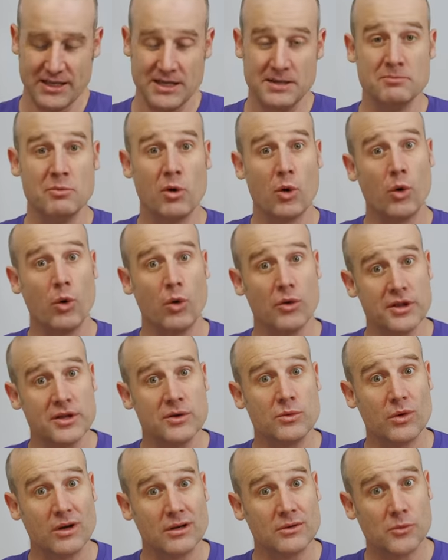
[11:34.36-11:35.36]
in more
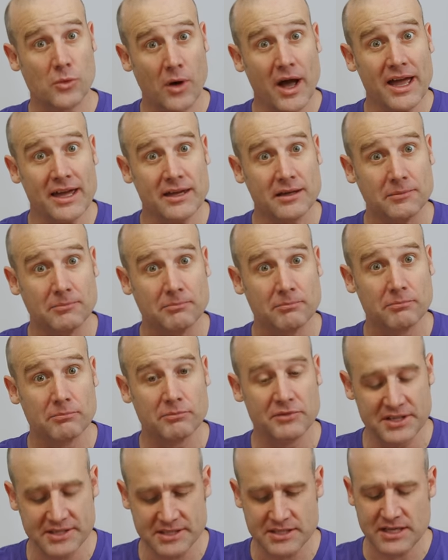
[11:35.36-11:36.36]
than one way.
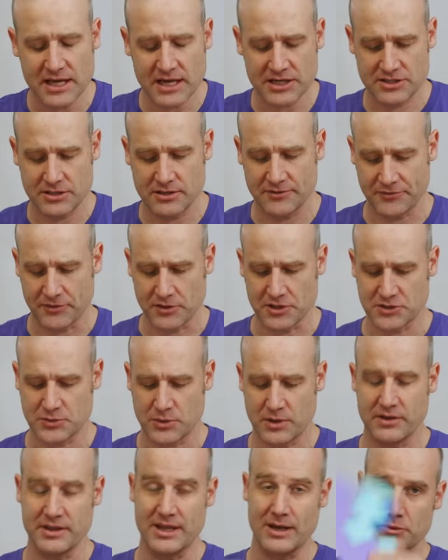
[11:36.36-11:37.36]
This is actually the first
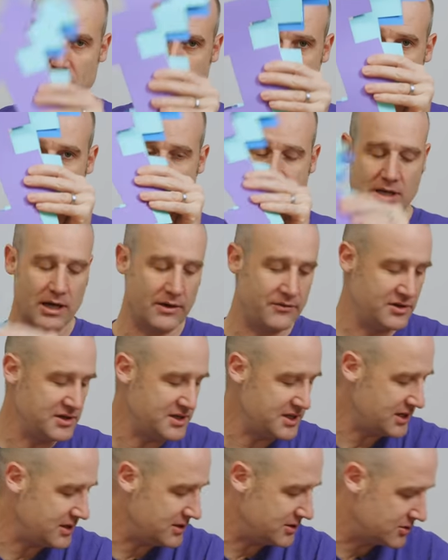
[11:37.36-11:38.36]
one that was
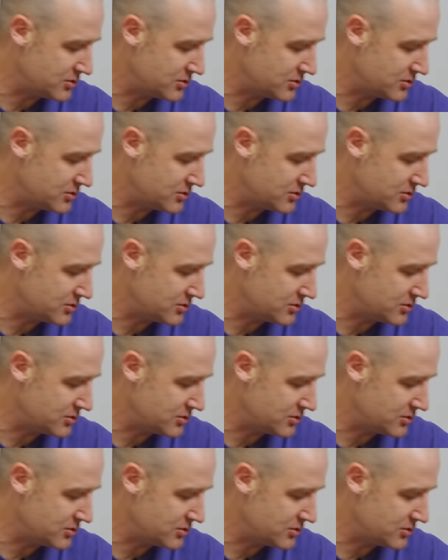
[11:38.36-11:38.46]
discovered in